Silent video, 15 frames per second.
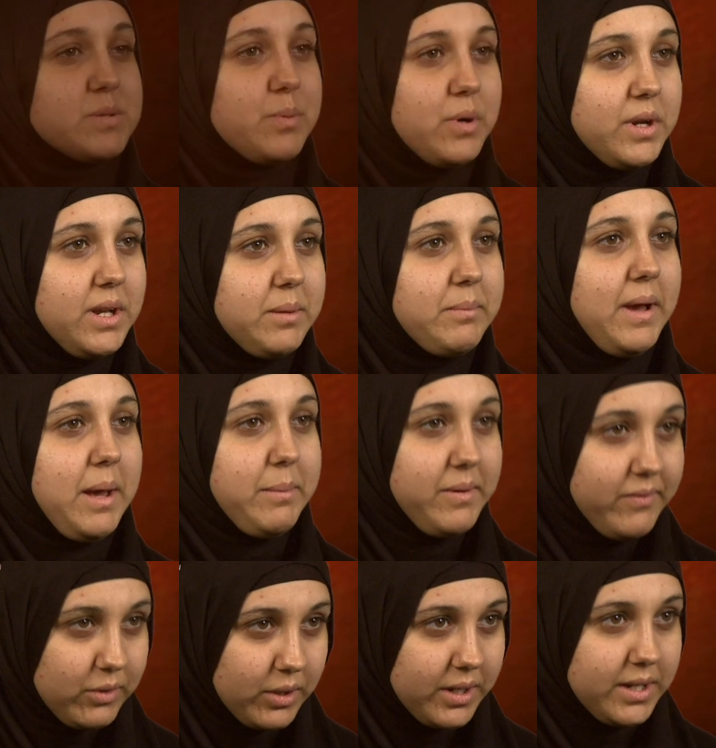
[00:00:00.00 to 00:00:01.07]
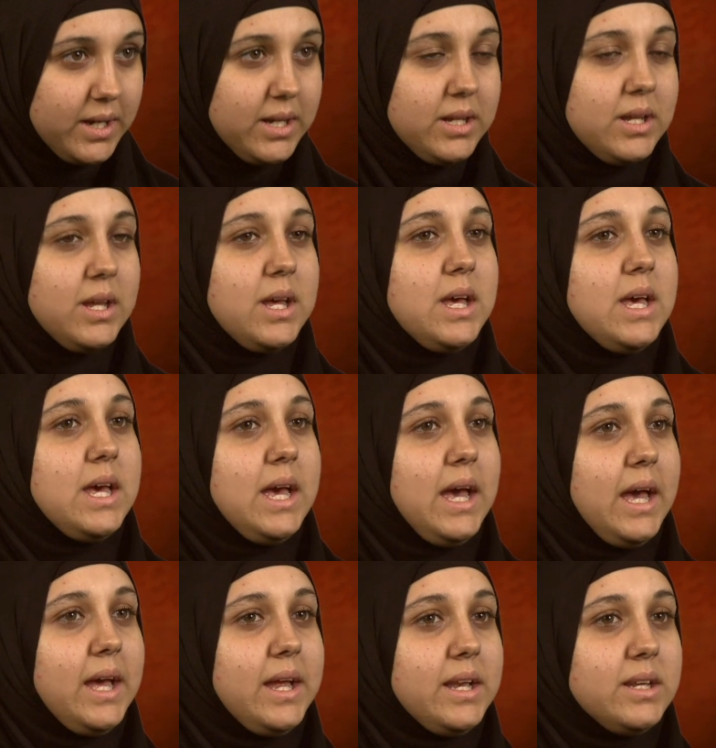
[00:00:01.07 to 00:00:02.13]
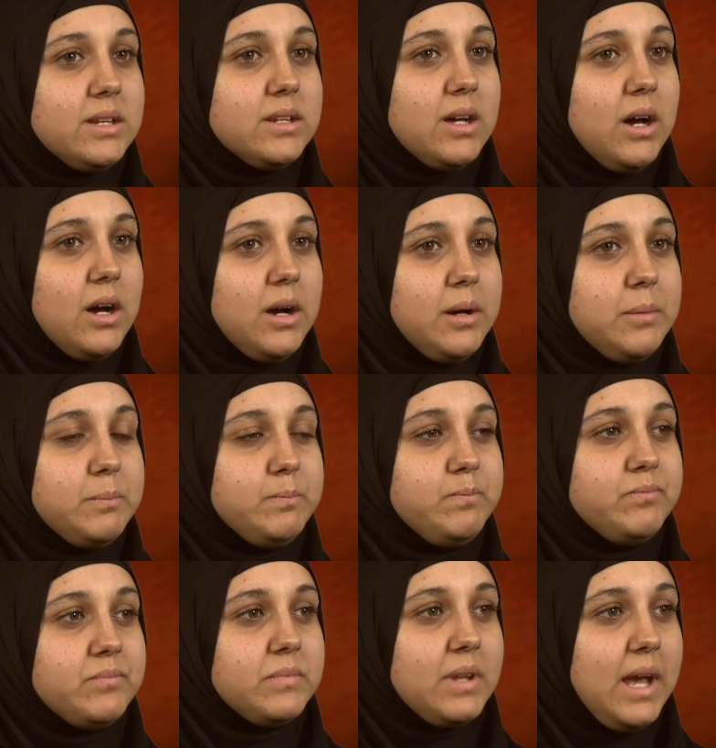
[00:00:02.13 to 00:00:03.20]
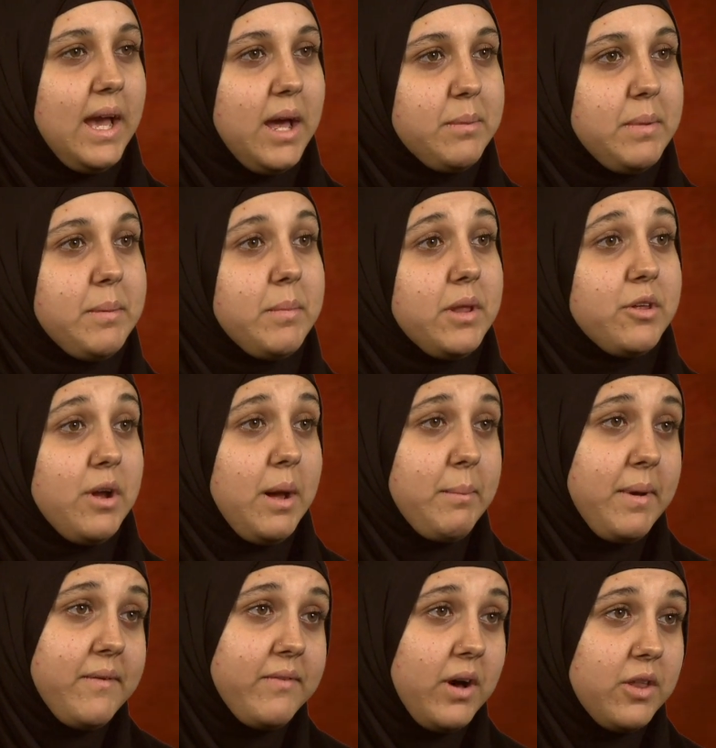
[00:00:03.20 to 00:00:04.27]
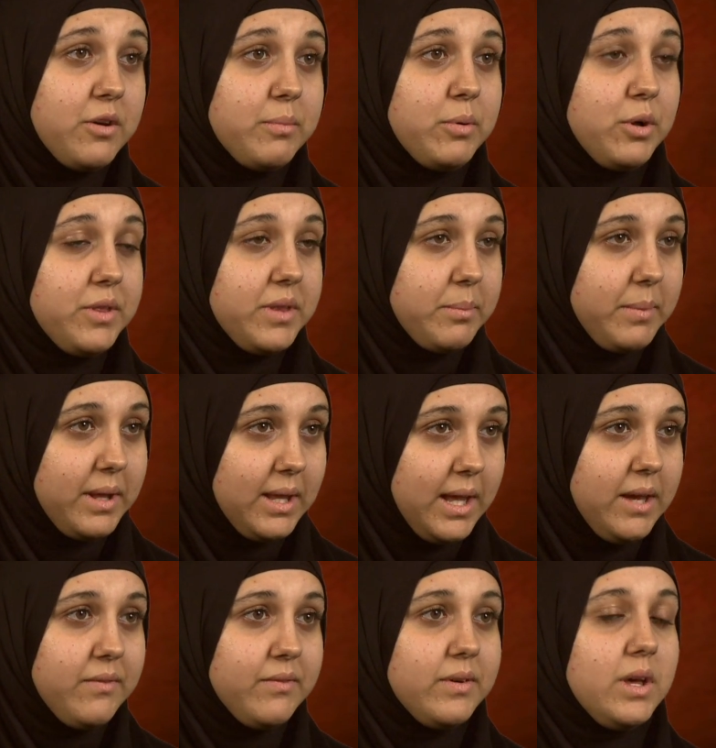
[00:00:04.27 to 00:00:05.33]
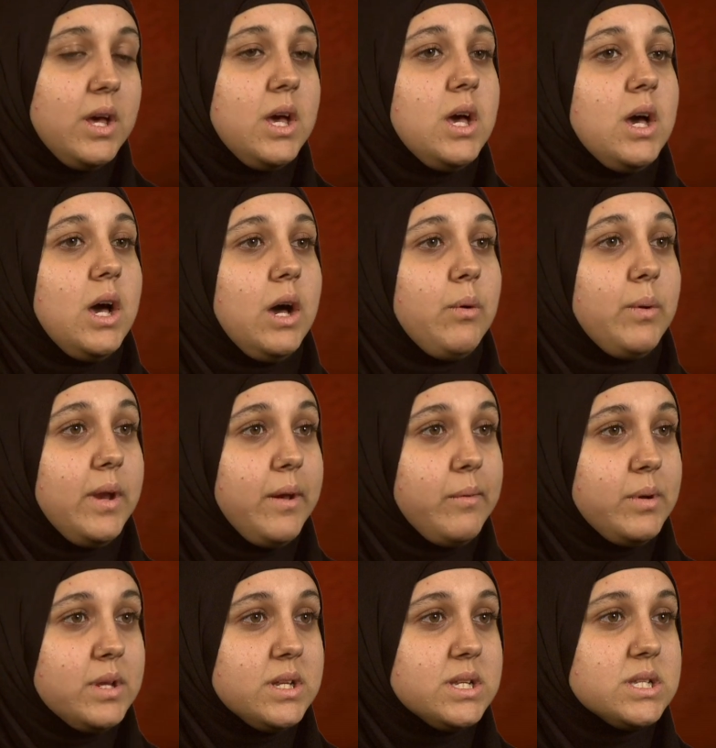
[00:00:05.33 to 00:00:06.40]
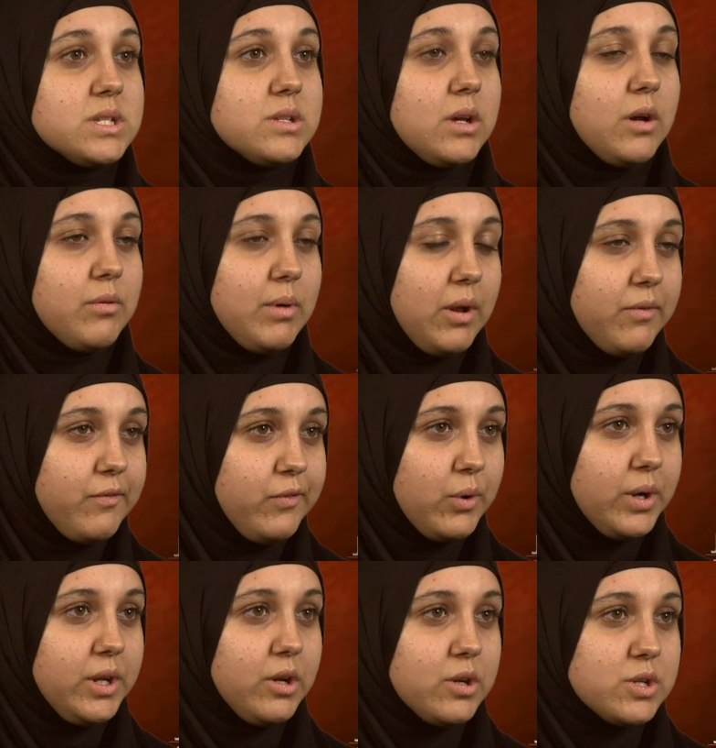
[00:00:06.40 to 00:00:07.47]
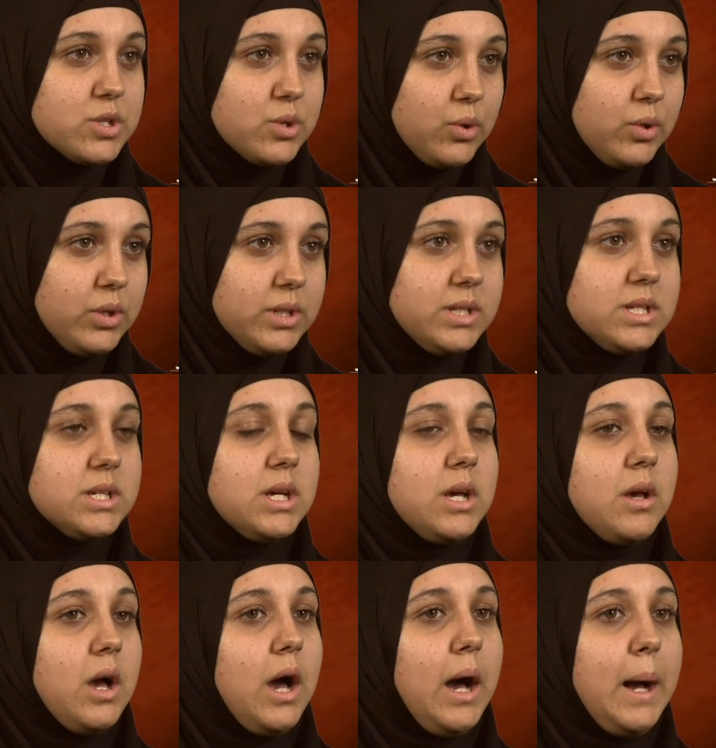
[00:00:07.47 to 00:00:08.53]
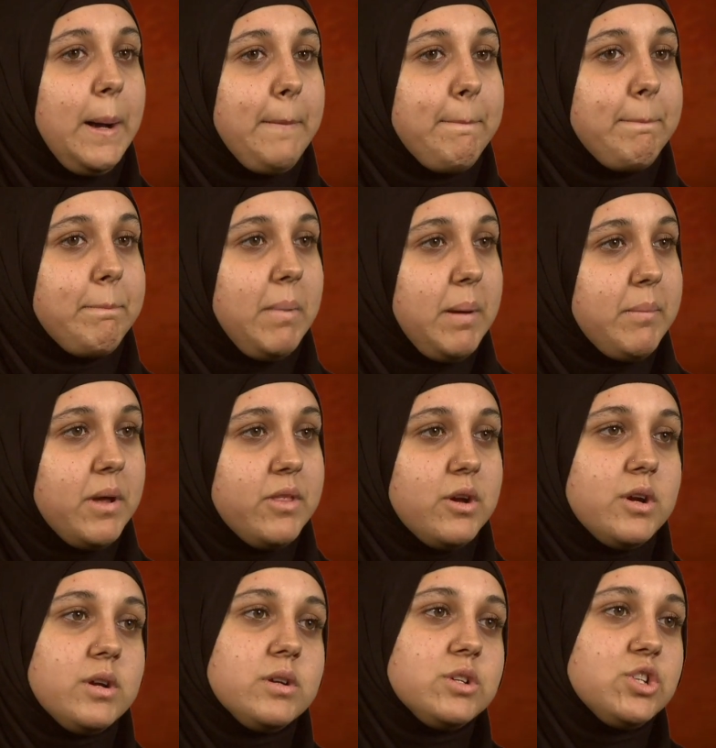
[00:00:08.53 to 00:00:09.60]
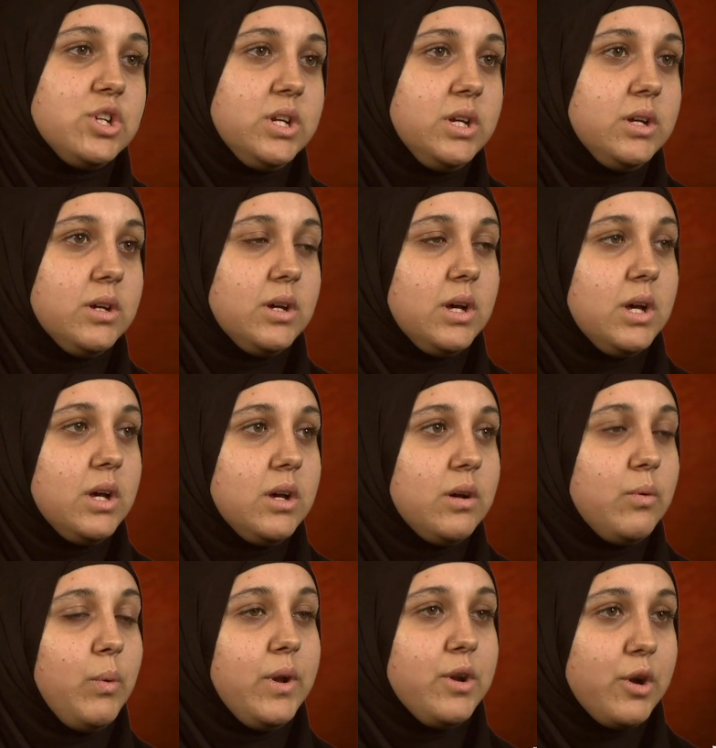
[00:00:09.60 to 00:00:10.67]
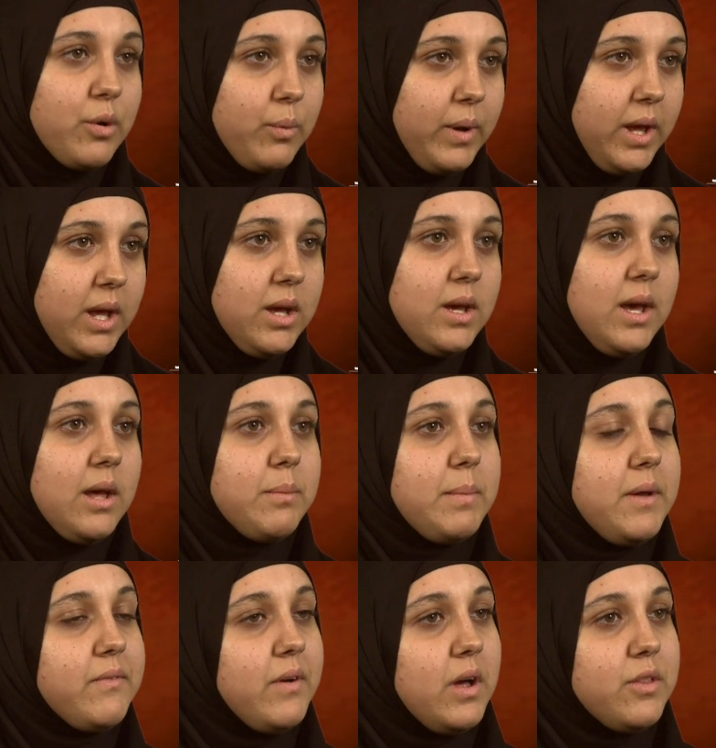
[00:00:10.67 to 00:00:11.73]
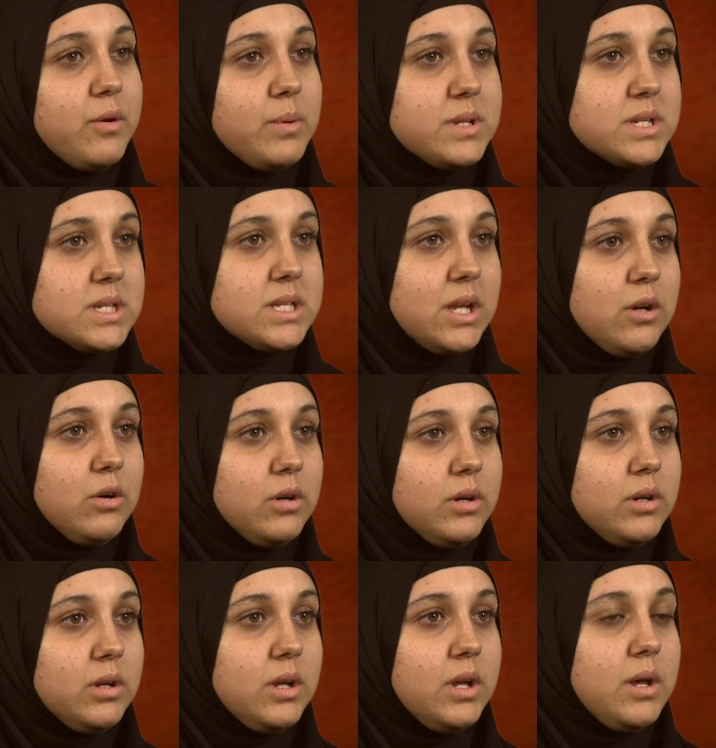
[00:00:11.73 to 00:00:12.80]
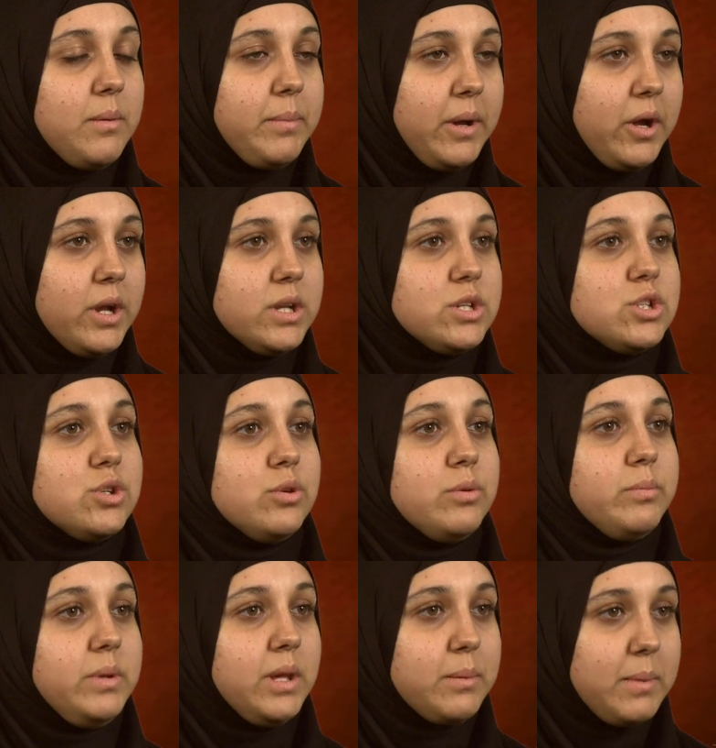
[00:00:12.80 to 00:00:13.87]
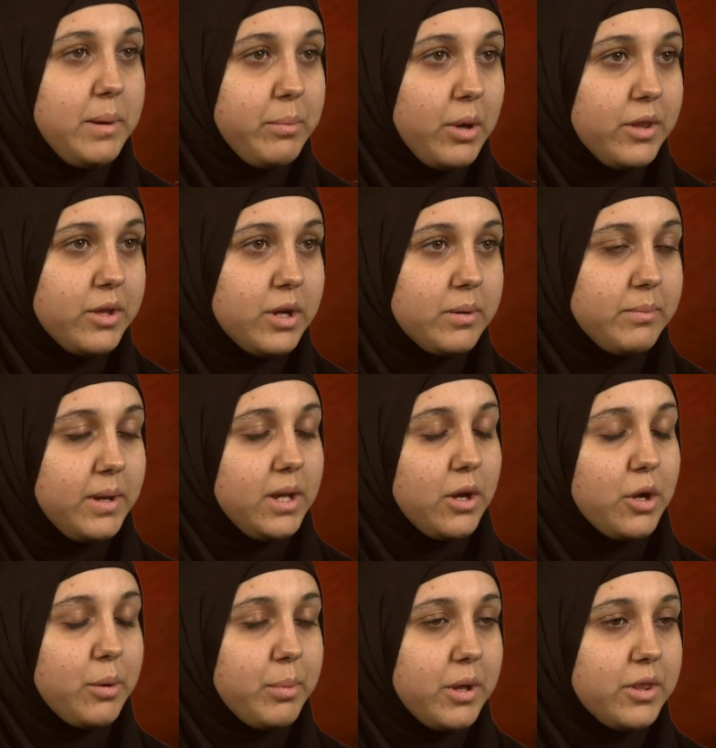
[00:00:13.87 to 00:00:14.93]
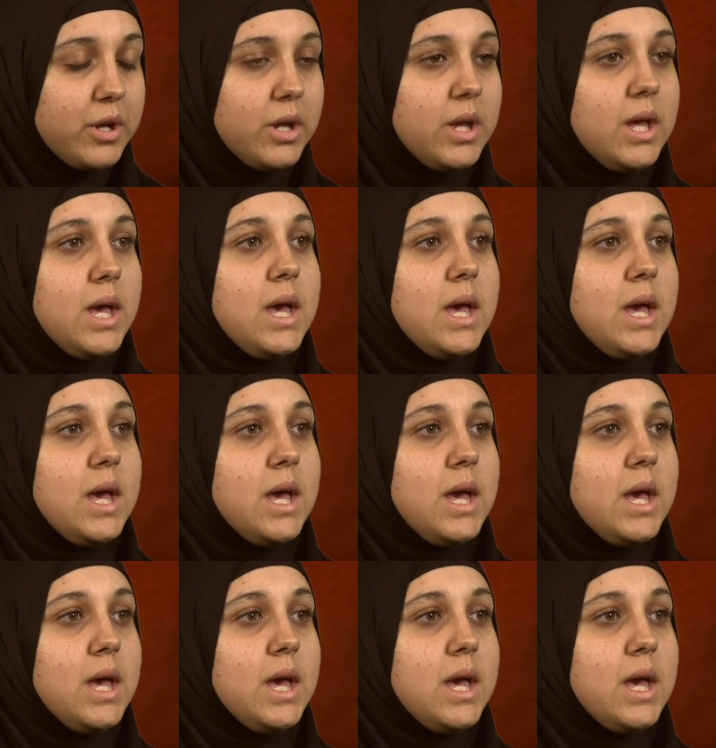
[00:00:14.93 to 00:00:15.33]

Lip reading: was born in Miami, Florida, and I had my mother and my father both in my life. When I was around 4 years old, my mother, she went her way, and my father was a single parent to me and my brother, my younger brother.